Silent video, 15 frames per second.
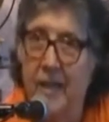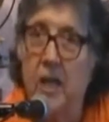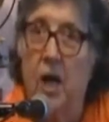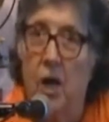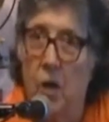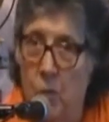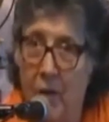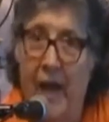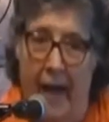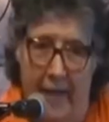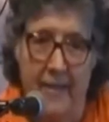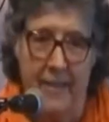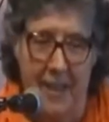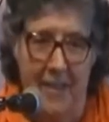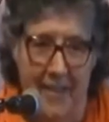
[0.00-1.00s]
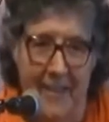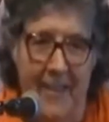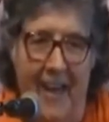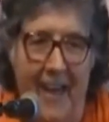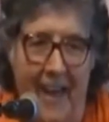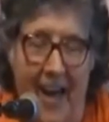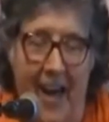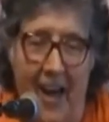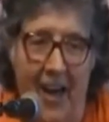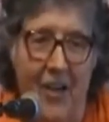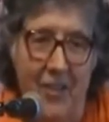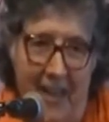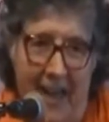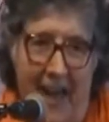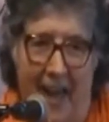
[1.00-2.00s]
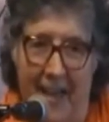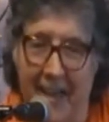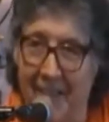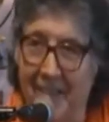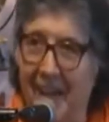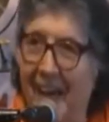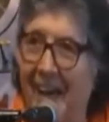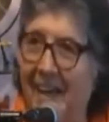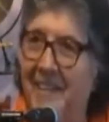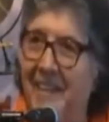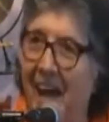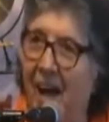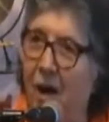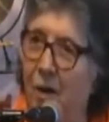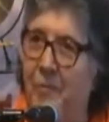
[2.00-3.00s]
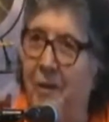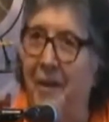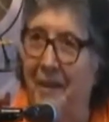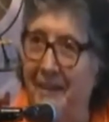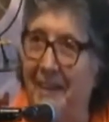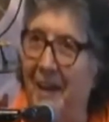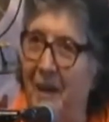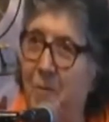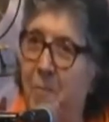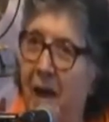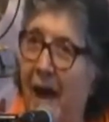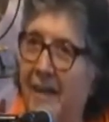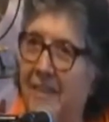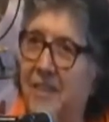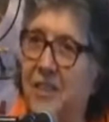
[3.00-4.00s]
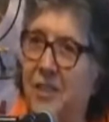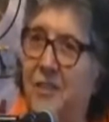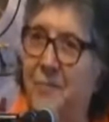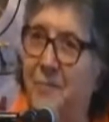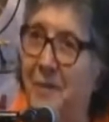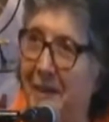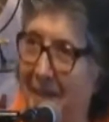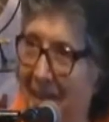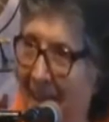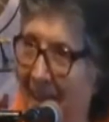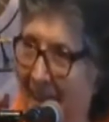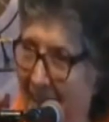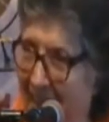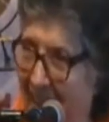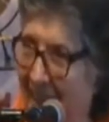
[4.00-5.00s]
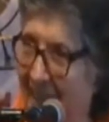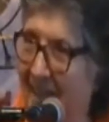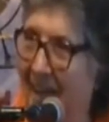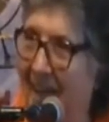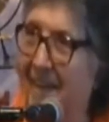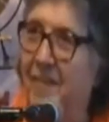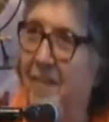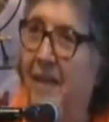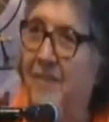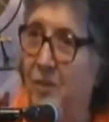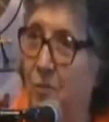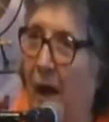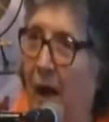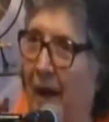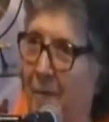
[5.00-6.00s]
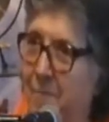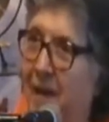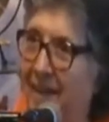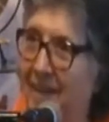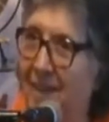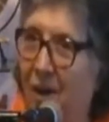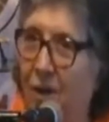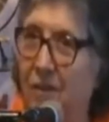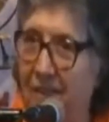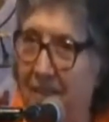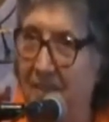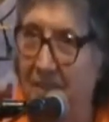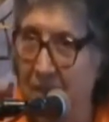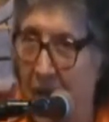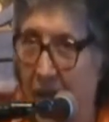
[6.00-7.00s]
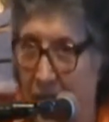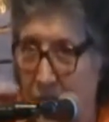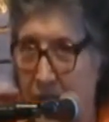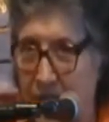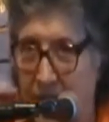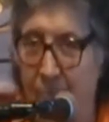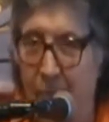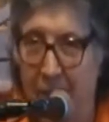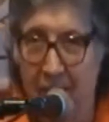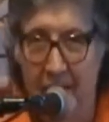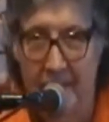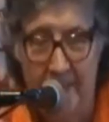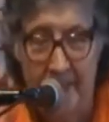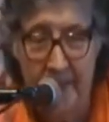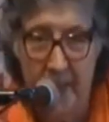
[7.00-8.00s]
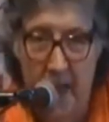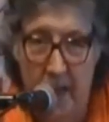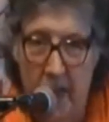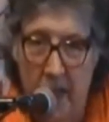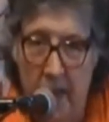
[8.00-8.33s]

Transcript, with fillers: correct. Okay, now I'm going to go back to the beginning. That's why I made all these notes because